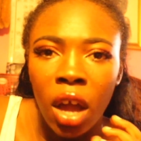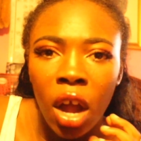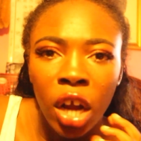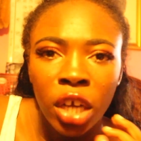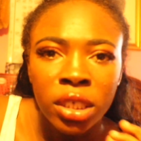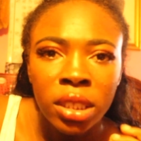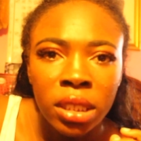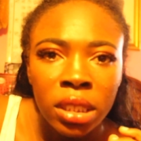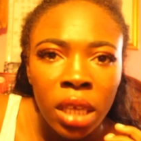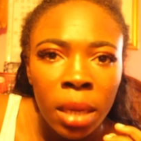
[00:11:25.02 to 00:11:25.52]

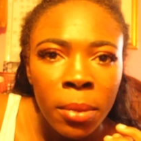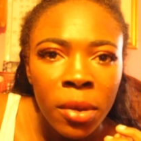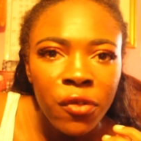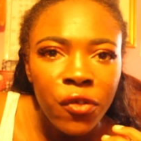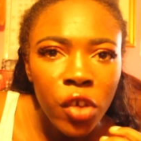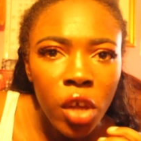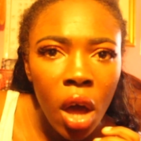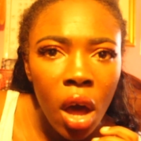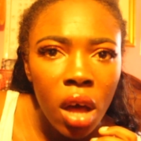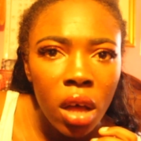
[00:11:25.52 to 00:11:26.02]
are some
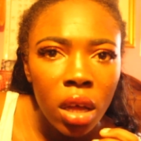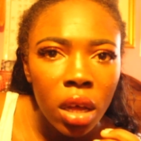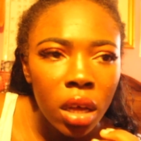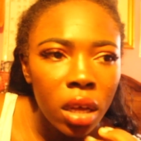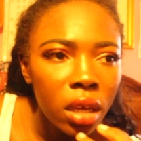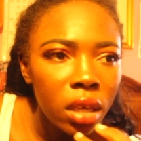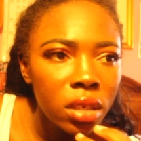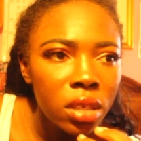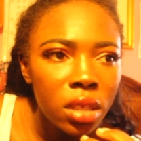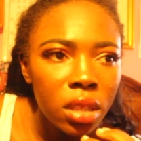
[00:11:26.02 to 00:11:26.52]
of y'all
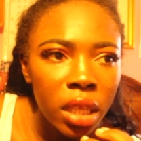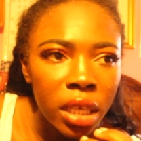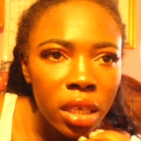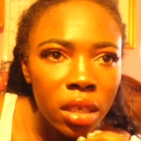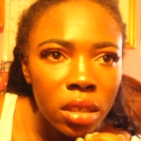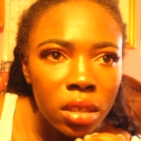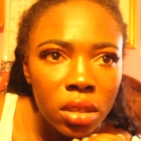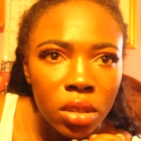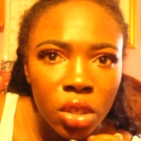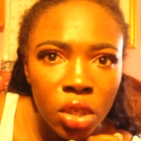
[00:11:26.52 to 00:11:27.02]
like
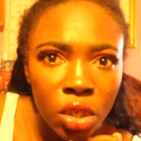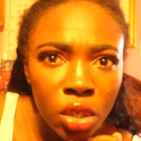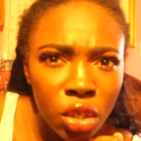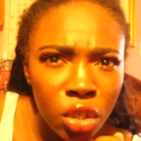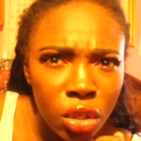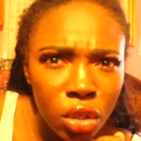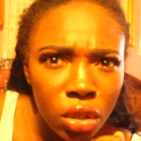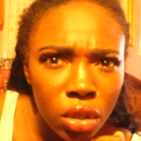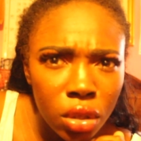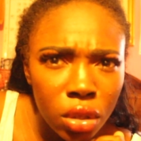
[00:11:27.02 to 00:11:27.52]

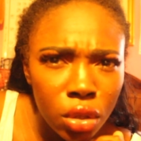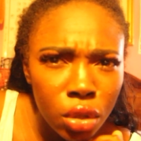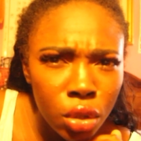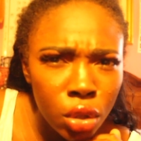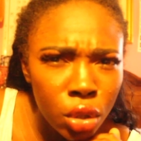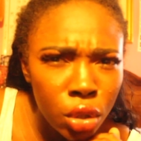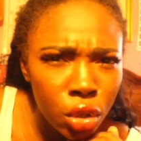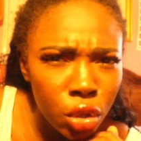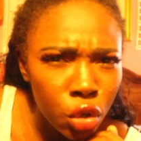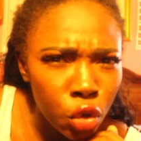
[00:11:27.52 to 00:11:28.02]

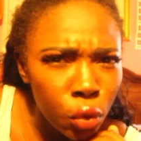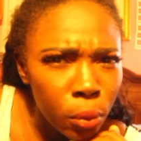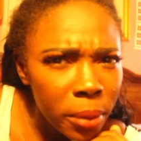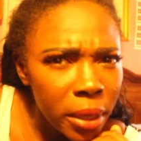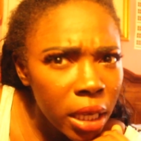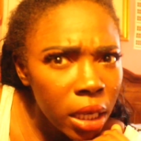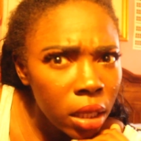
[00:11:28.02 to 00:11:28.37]
stupid?